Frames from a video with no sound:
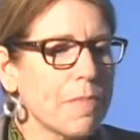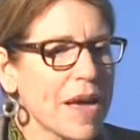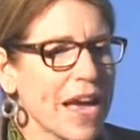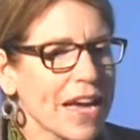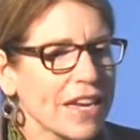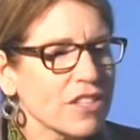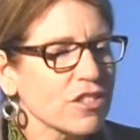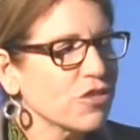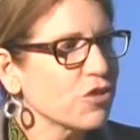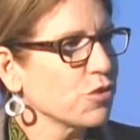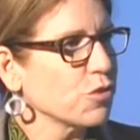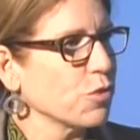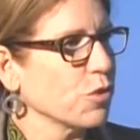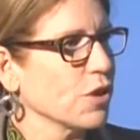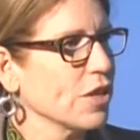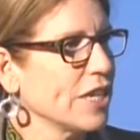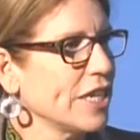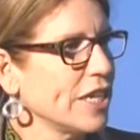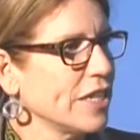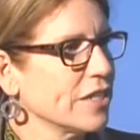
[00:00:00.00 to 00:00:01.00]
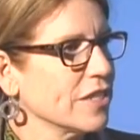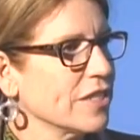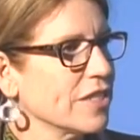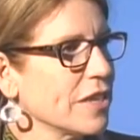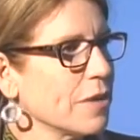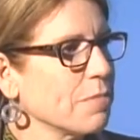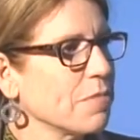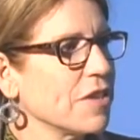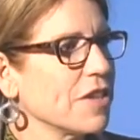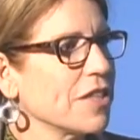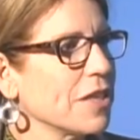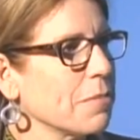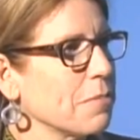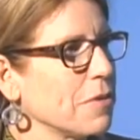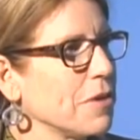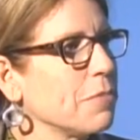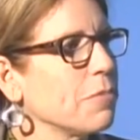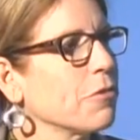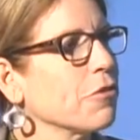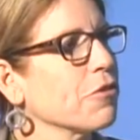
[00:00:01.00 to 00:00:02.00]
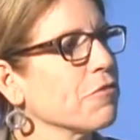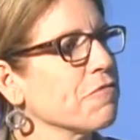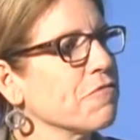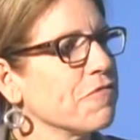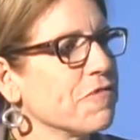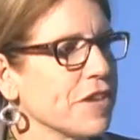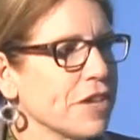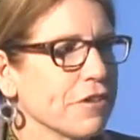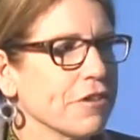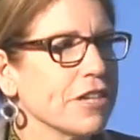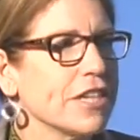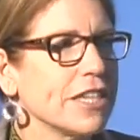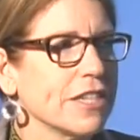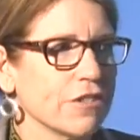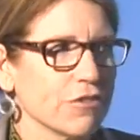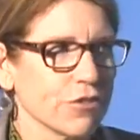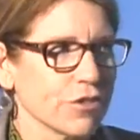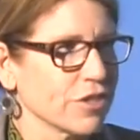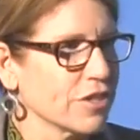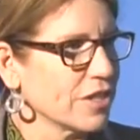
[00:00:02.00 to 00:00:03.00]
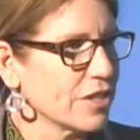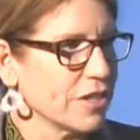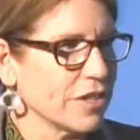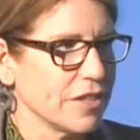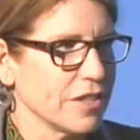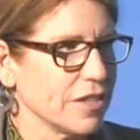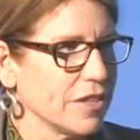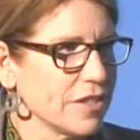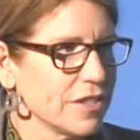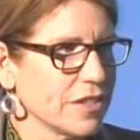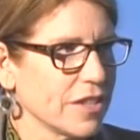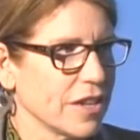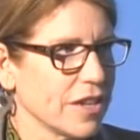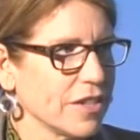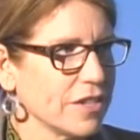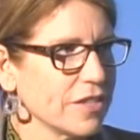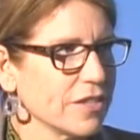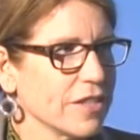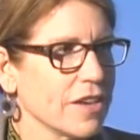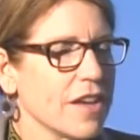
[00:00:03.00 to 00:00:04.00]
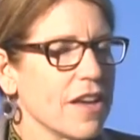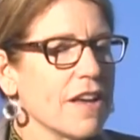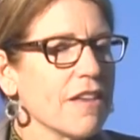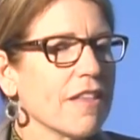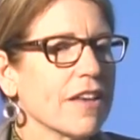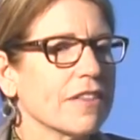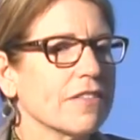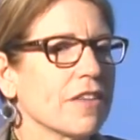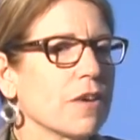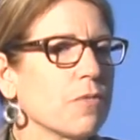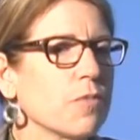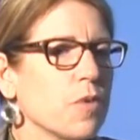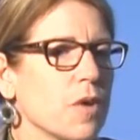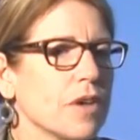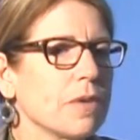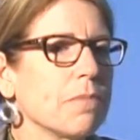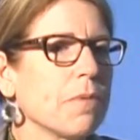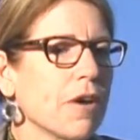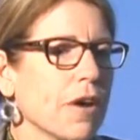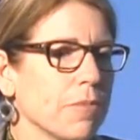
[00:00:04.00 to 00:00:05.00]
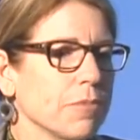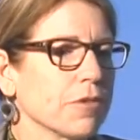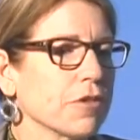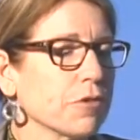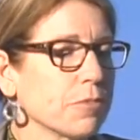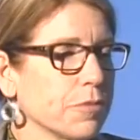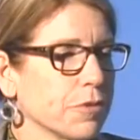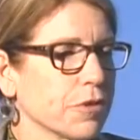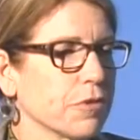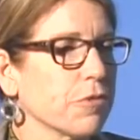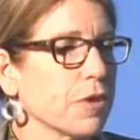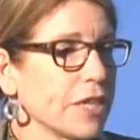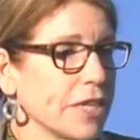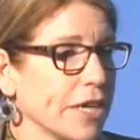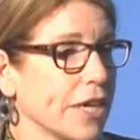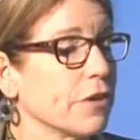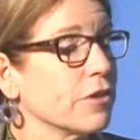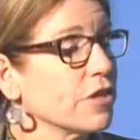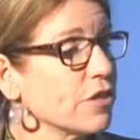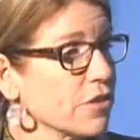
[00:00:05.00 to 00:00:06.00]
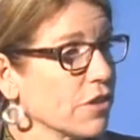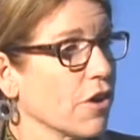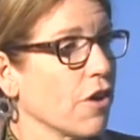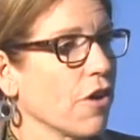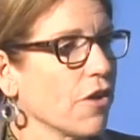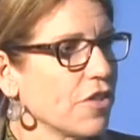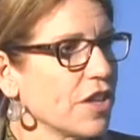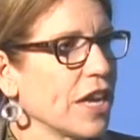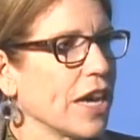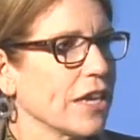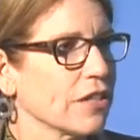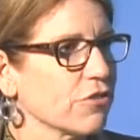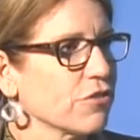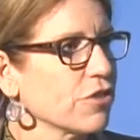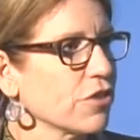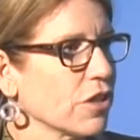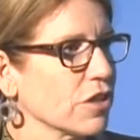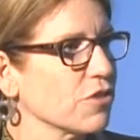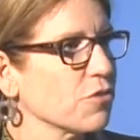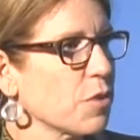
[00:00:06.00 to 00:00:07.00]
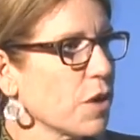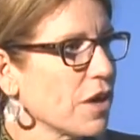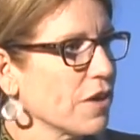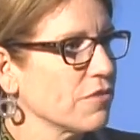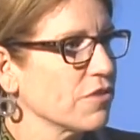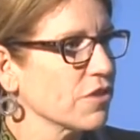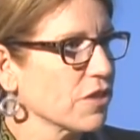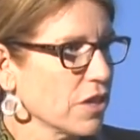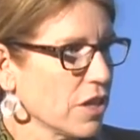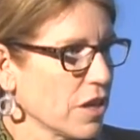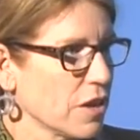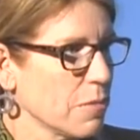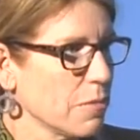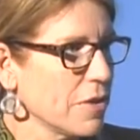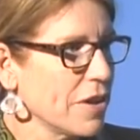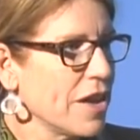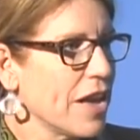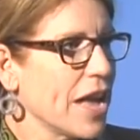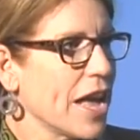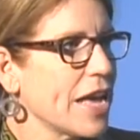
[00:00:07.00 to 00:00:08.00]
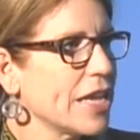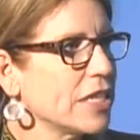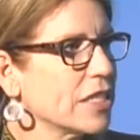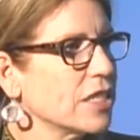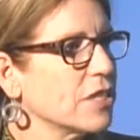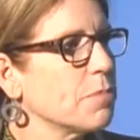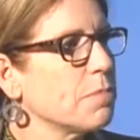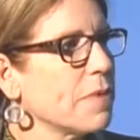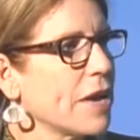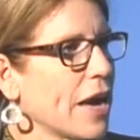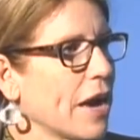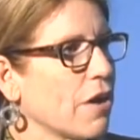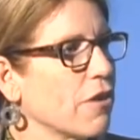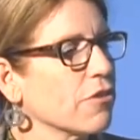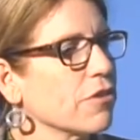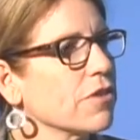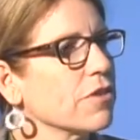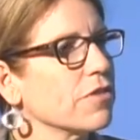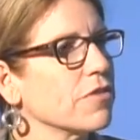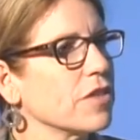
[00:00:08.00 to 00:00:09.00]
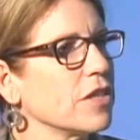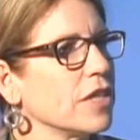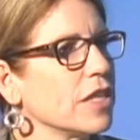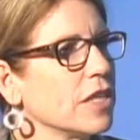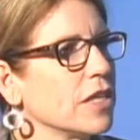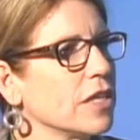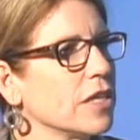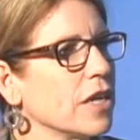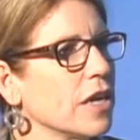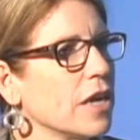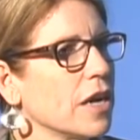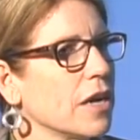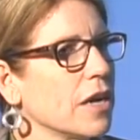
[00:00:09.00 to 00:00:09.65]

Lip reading: backstory is something that people are very interested in these days. Like one popular book right now is called The Astronaut's Wives Club, and it's about the